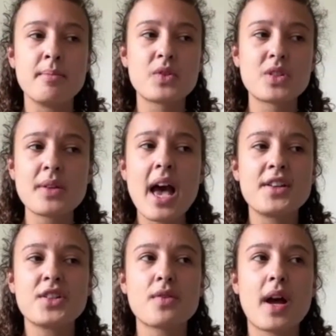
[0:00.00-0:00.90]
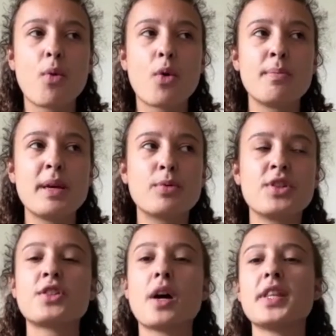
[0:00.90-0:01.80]
So yeah, I want people to
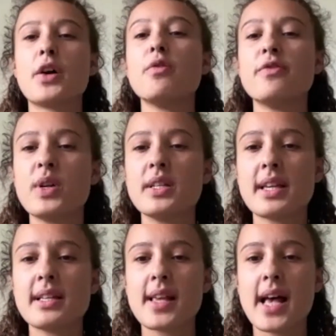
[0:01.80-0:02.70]
discover their own voices,